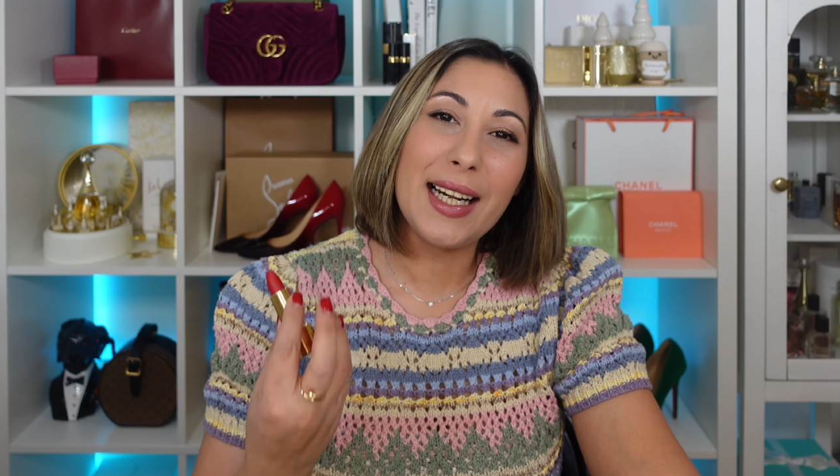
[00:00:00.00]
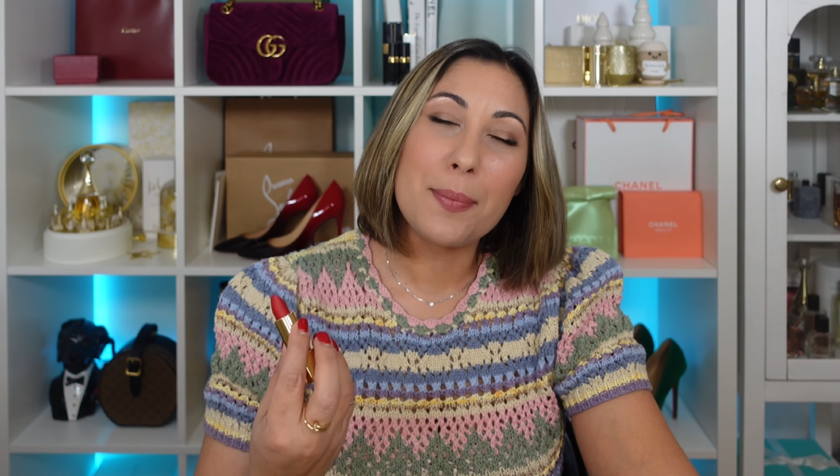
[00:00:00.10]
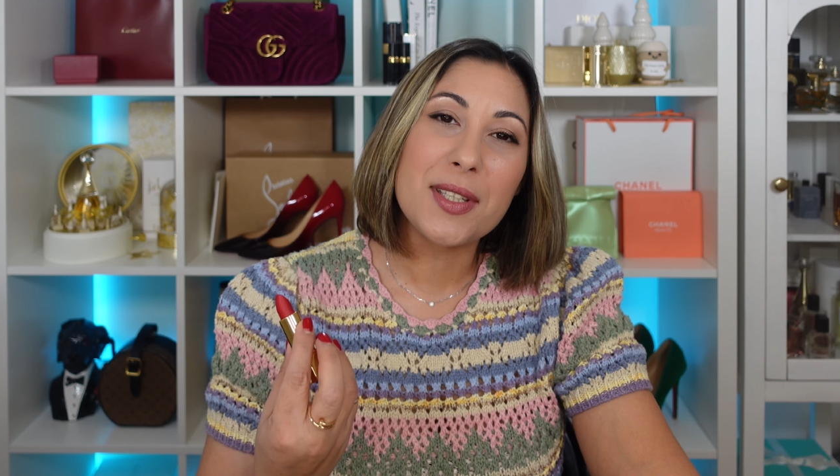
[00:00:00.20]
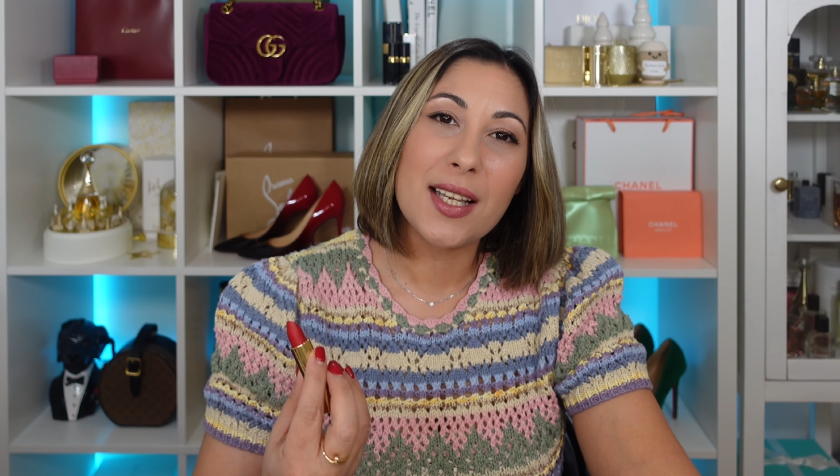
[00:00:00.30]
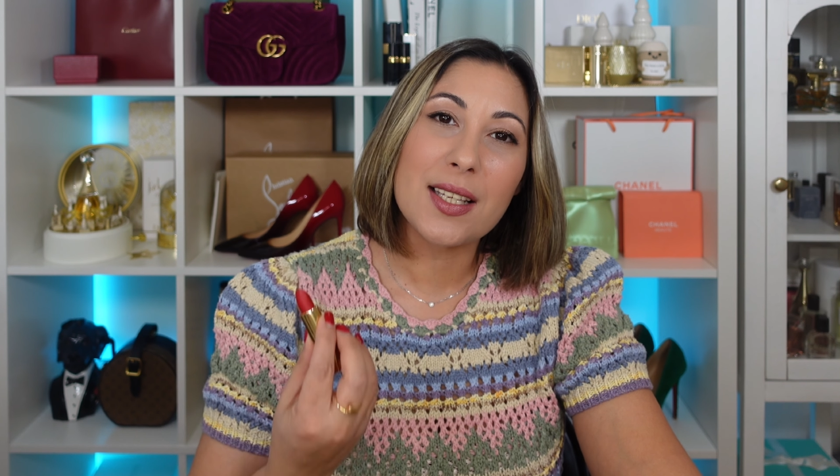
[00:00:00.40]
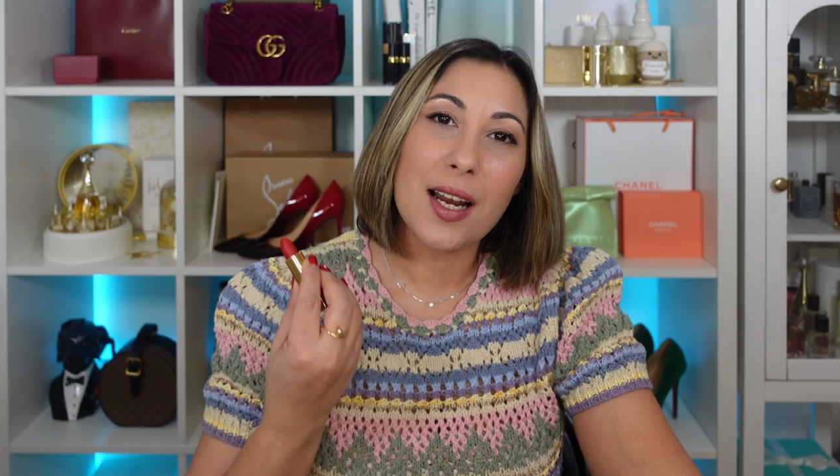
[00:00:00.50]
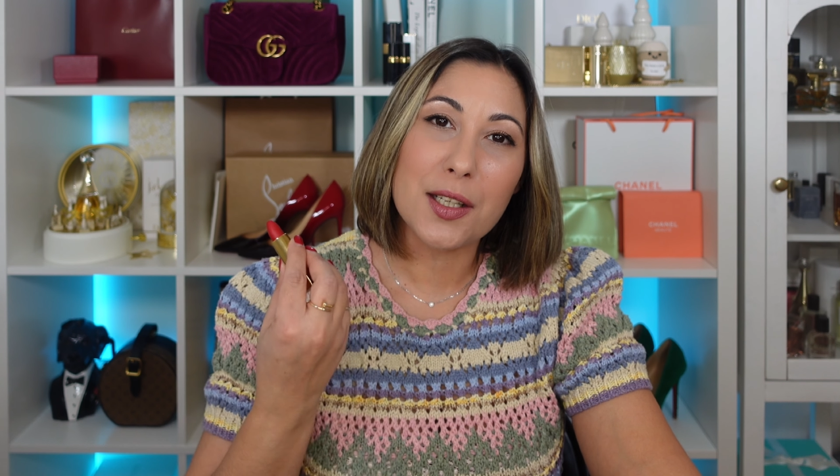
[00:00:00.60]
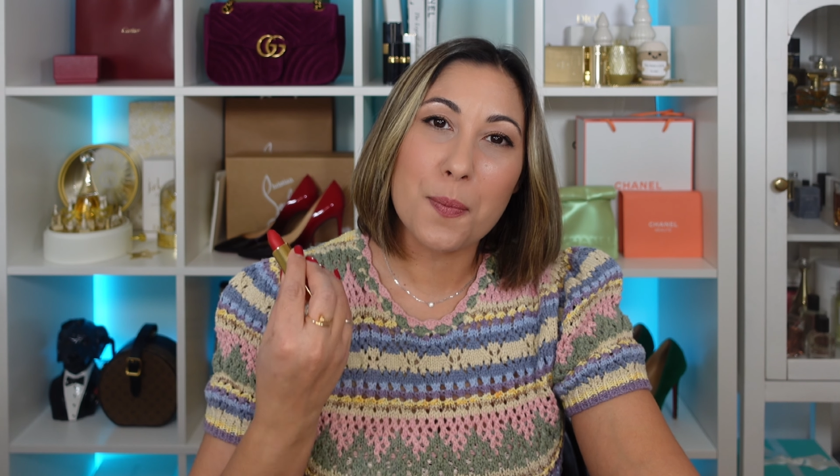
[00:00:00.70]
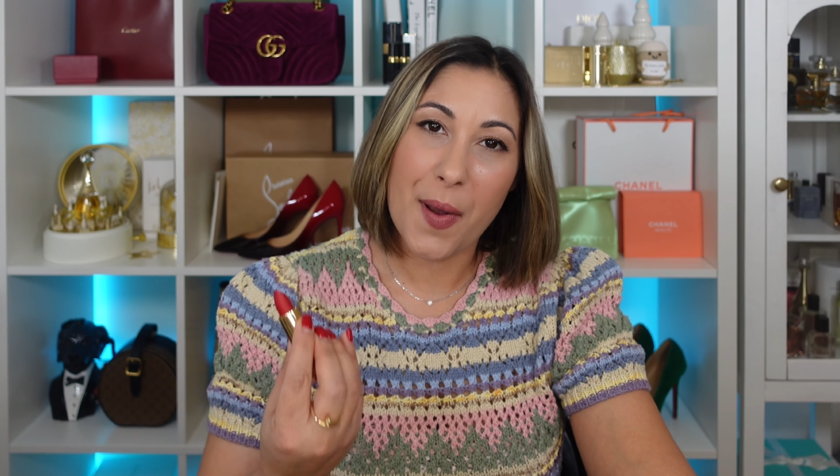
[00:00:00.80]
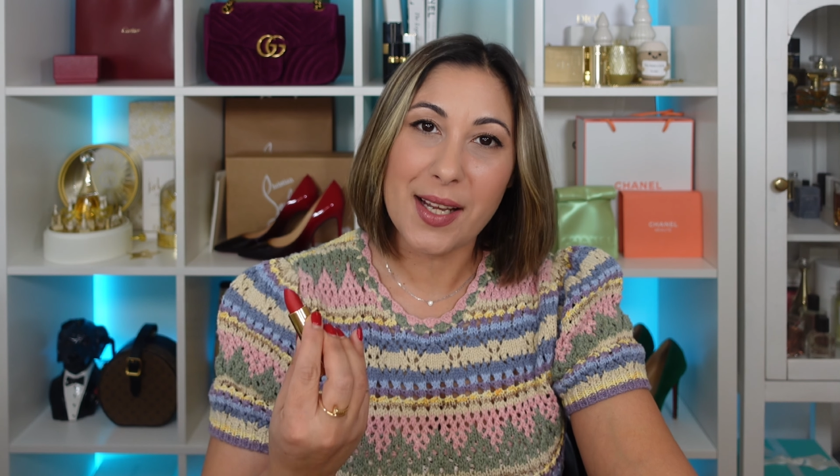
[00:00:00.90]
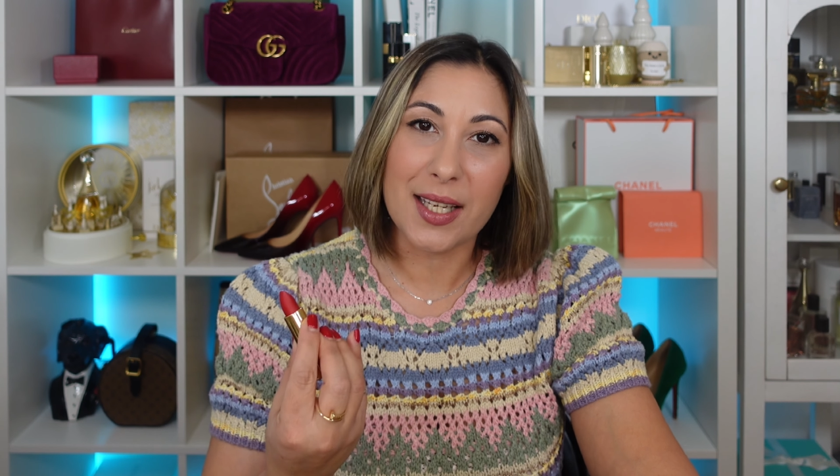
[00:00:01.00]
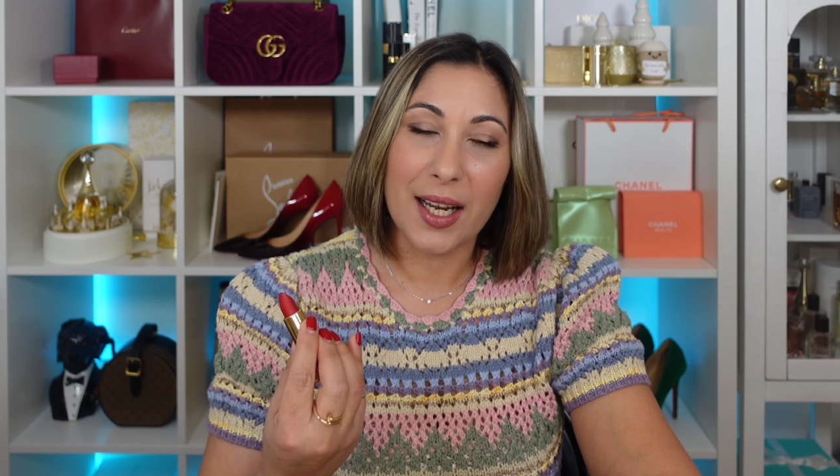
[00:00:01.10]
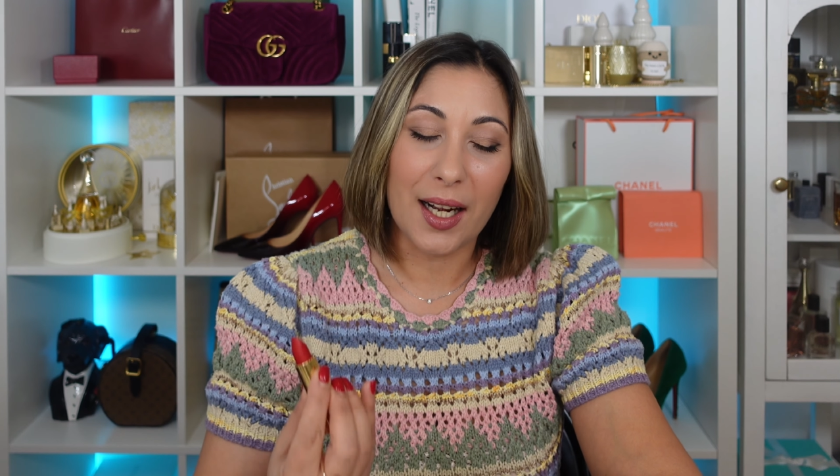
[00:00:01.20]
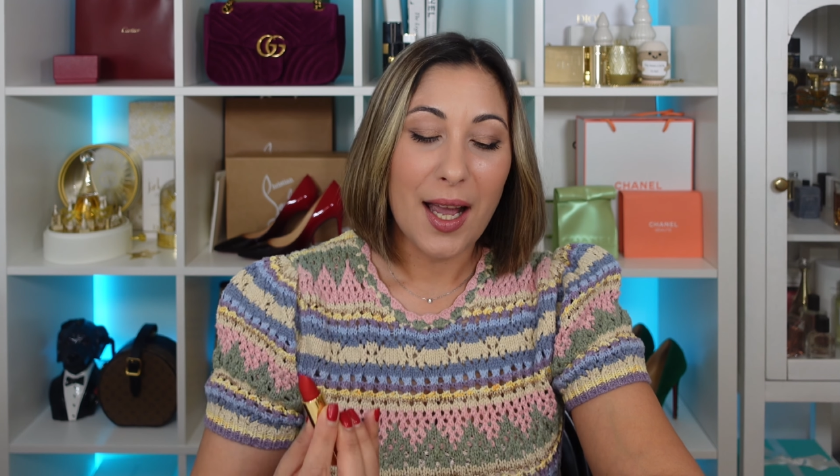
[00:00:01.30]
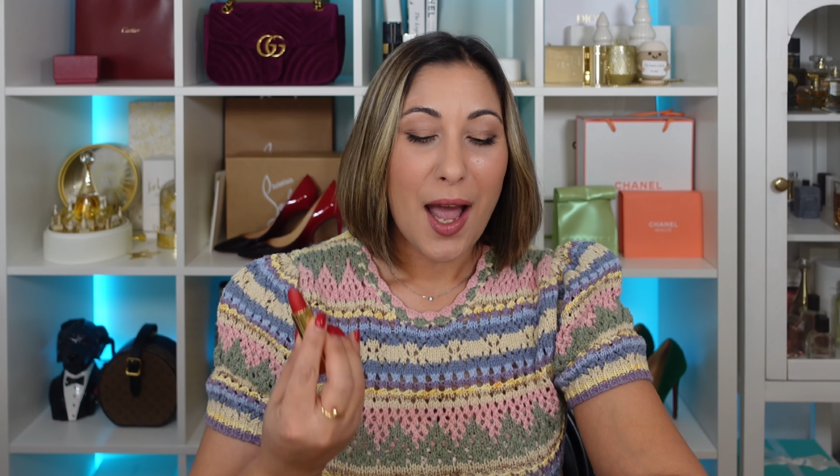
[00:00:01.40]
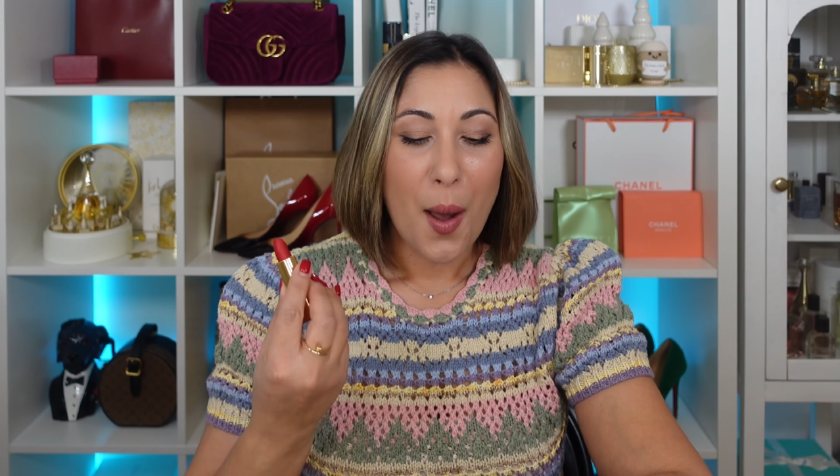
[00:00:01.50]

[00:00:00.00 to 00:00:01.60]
lipsticks are special.